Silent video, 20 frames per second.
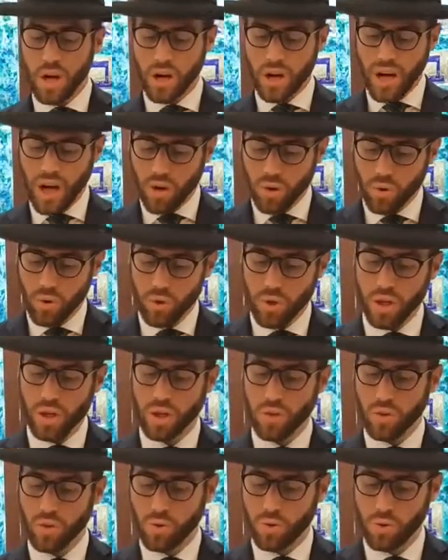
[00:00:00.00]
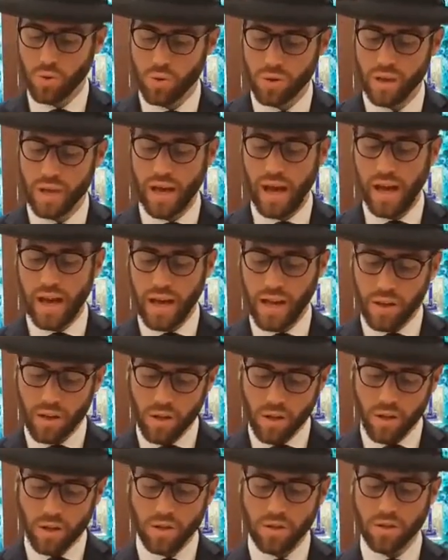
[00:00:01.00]
Ra'ui hu
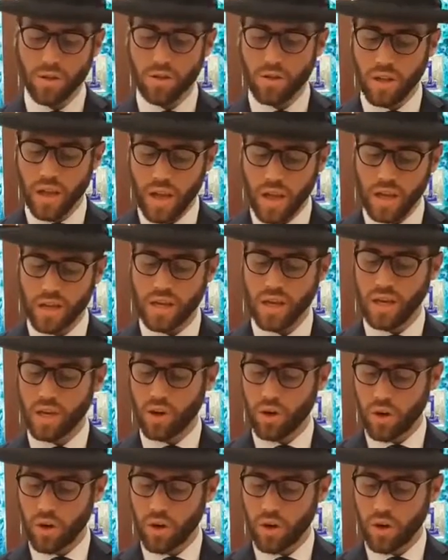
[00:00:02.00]
leha'alot ola